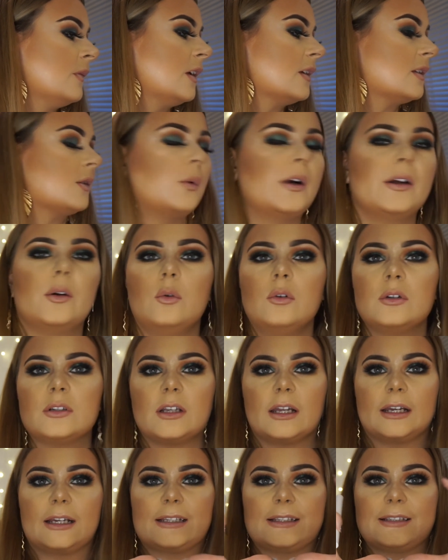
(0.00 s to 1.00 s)
So I ordered
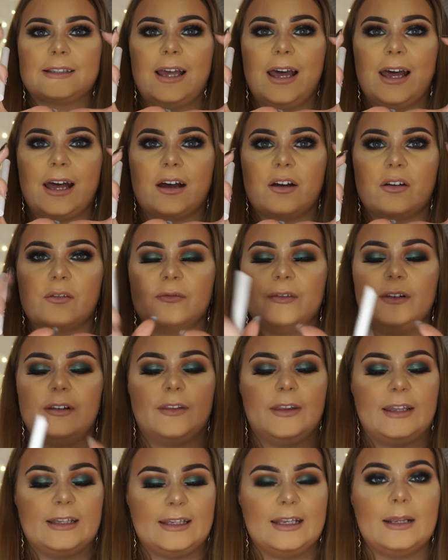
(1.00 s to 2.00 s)
like a set of
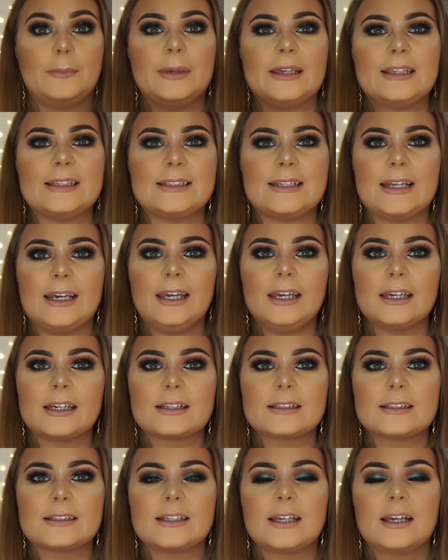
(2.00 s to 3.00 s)
the lippy
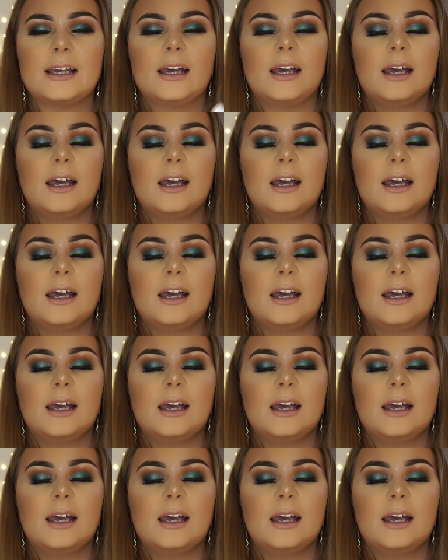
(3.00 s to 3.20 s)
sticks.